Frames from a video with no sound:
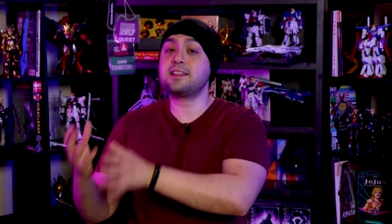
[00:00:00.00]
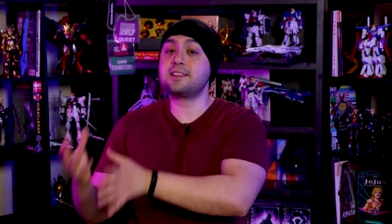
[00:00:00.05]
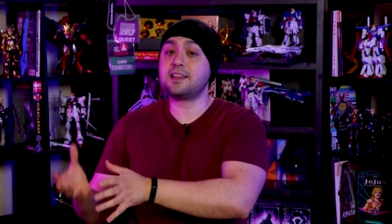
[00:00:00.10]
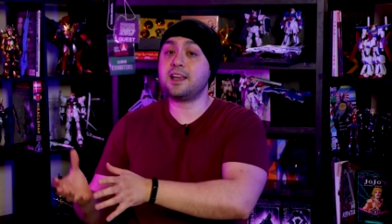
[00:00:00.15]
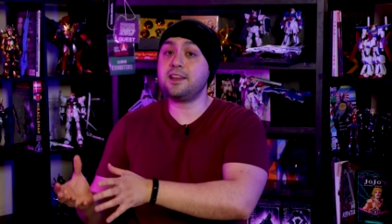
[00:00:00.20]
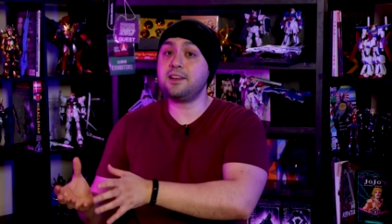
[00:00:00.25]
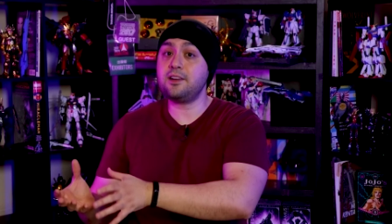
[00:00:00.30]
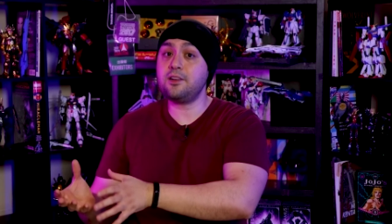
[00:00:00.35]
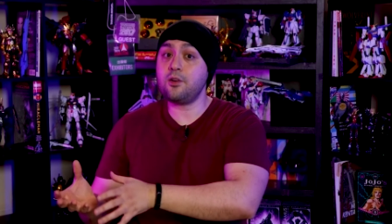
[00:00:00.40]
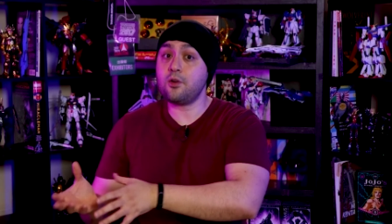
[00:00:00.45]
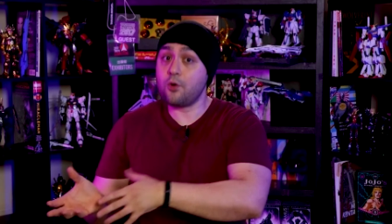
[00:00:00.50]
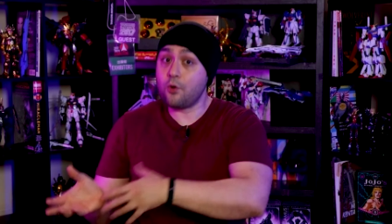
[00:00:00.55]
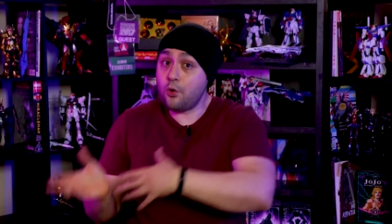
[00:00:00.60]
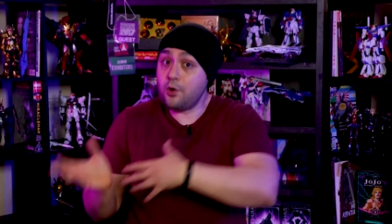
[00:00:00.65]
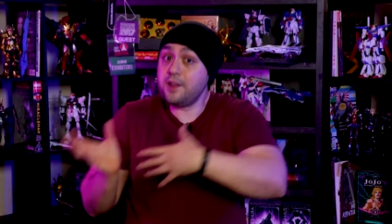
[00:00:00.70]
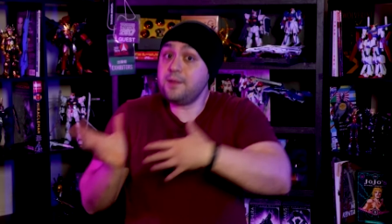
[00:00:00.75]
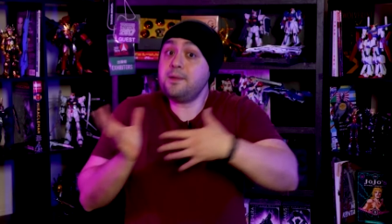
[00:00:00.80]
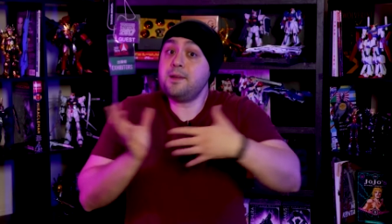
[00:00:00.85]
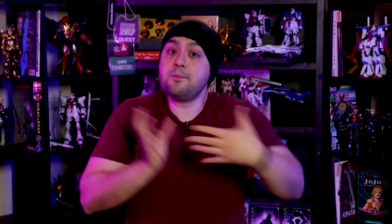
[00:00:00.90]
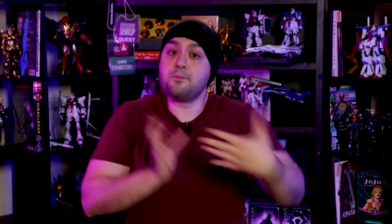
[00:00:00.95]
designer
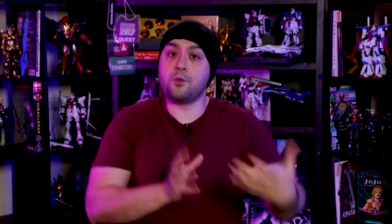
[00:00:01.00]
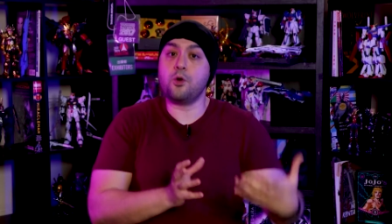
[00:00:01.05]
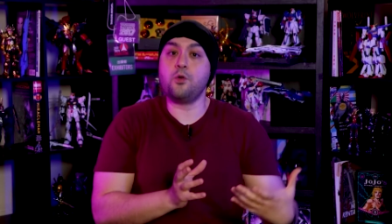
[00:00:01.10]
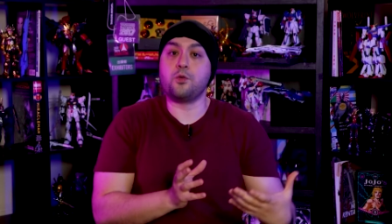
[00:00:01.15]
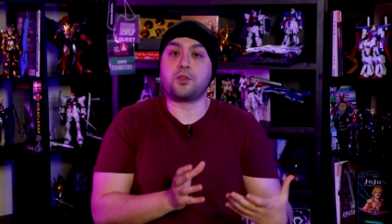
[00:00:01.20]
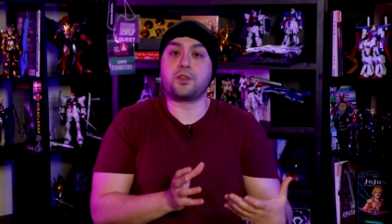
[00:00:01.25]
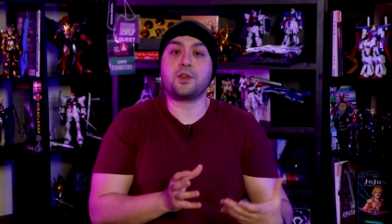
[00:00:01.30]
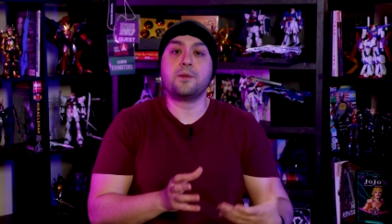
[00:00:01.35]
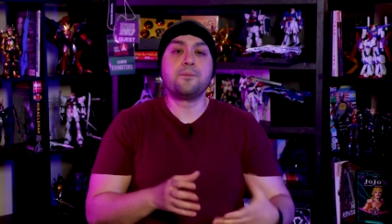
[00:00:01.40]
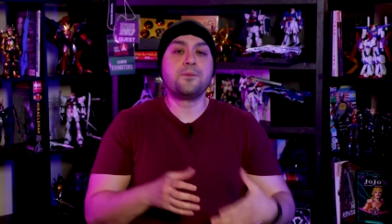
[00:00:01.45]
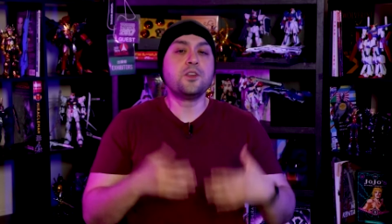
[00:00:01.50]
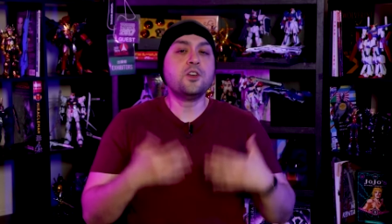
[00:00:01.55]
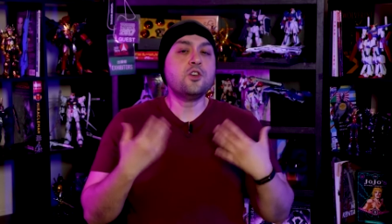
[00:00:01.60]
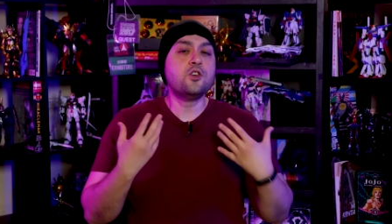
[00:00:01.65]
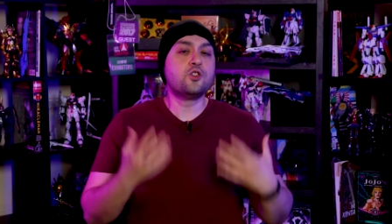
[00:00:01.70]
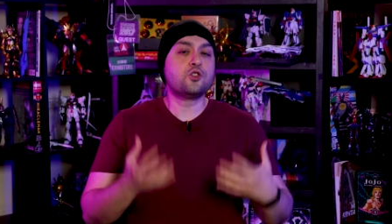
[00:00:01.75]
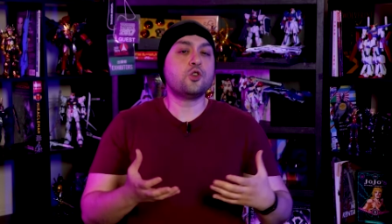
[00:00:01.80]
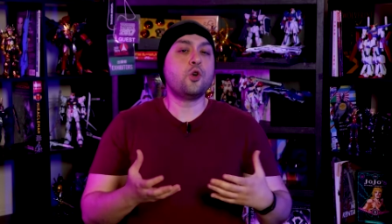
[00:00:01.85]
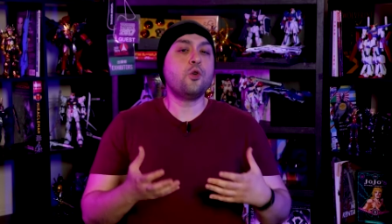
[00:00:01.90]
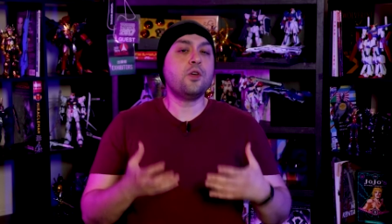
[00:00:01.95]
or even both,
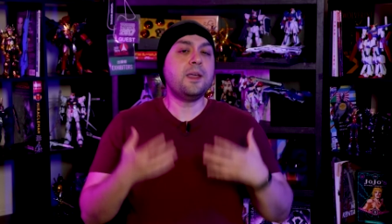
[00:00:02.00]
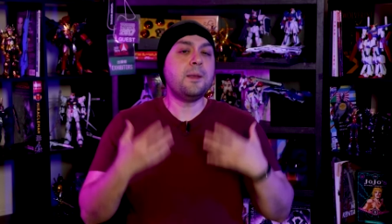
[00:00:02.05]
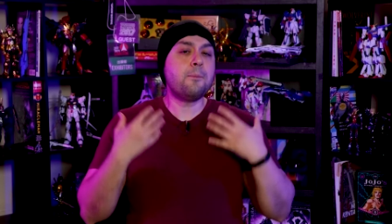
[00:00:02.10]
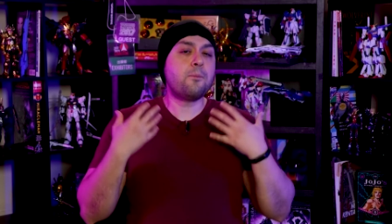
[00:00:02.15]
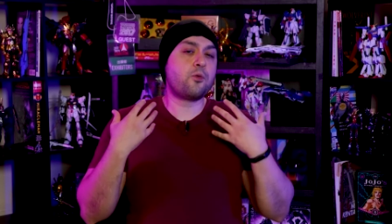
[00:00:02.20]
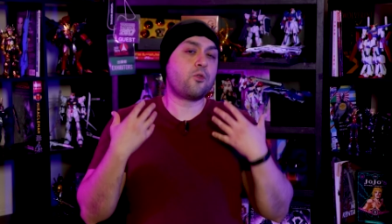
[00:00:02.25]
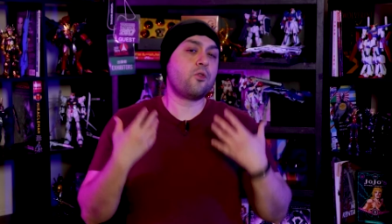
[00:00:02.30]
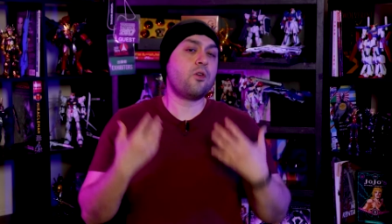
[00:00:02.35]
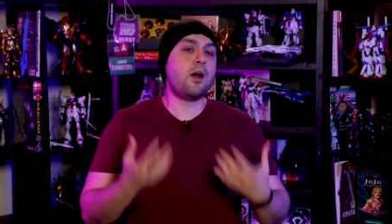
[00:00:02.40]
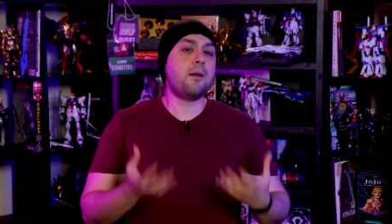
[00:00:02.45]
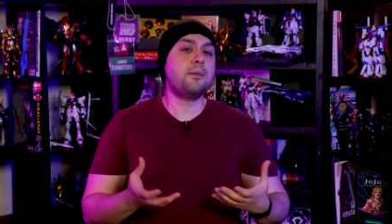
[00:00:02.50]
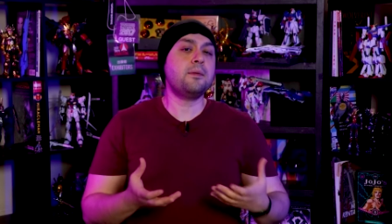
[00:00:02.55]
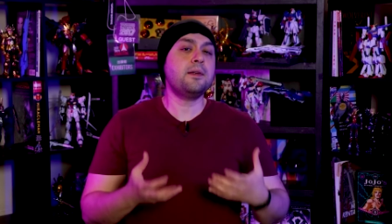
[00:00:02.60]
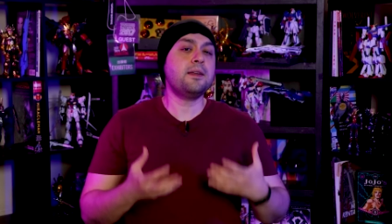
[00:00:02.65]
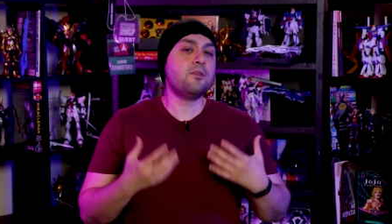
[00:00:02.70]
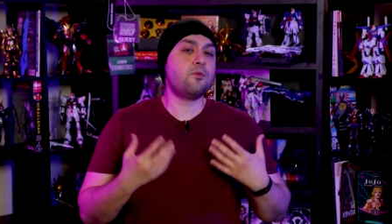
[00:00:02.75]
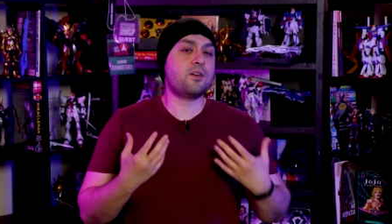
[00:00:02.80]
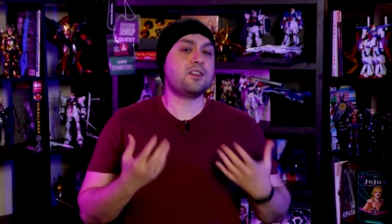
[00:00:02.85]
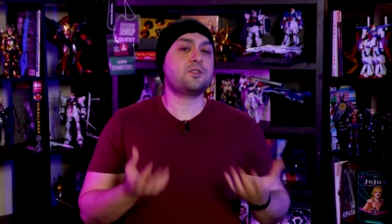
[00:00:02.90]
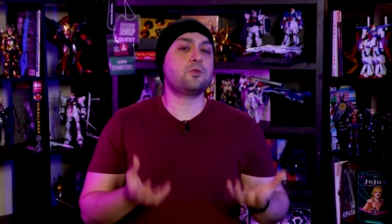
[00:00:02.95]
so he
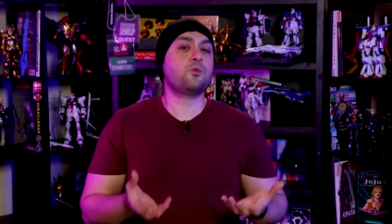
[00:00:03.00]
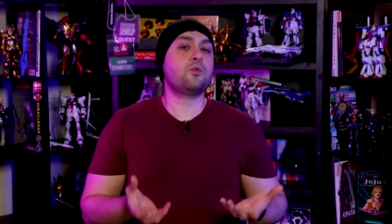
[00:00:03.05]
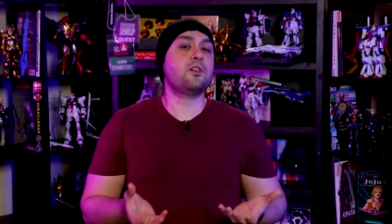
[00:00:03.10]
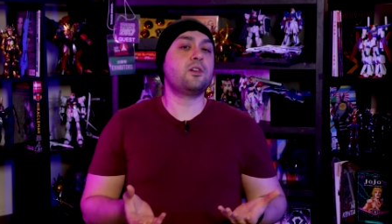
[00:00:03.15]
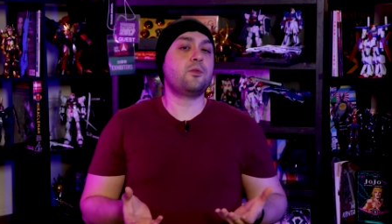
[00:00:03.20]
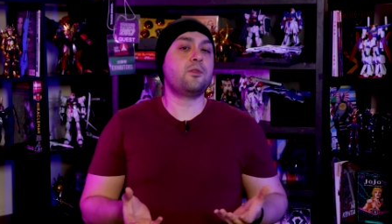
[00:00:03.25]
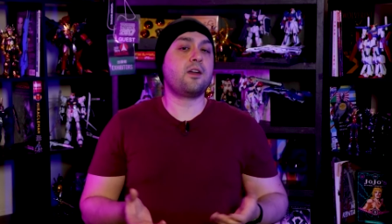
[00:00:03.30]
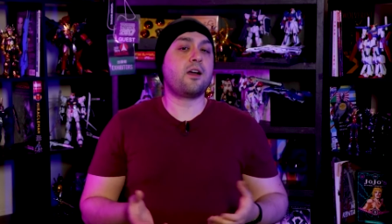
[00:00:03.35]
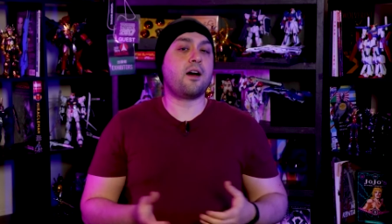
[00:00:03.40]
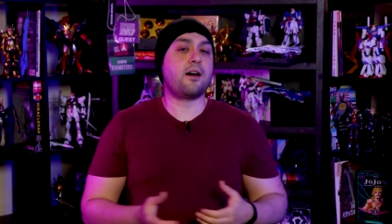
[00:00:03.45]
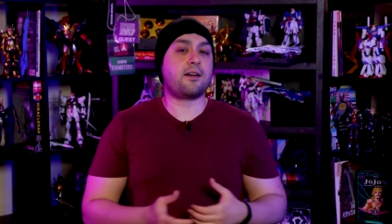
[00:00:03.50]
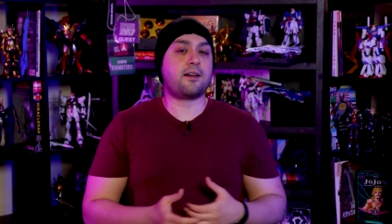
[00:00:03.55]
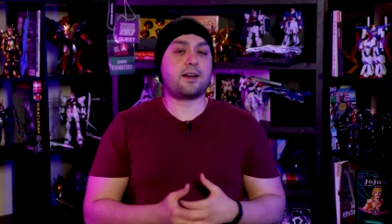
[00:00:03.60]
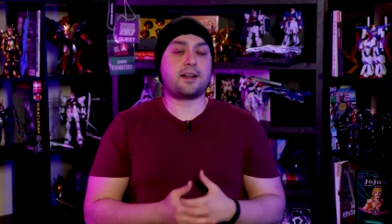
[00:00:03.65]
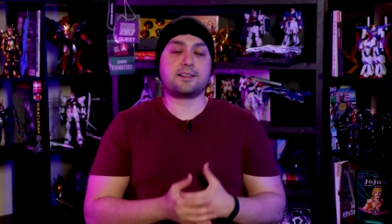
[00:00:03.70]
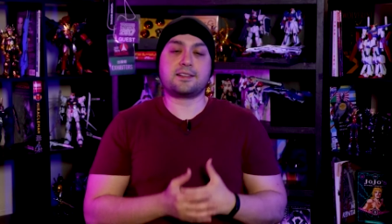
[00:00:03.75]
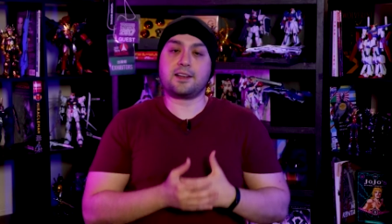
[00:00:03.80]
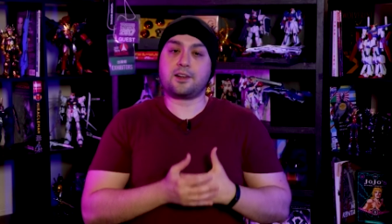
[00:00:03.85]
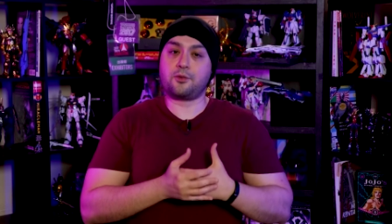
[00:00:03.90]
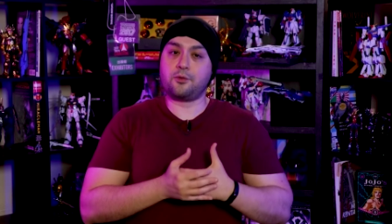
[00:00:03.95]
probably was well regarded
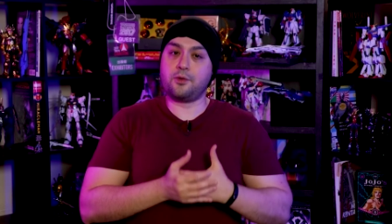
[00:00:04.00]
as a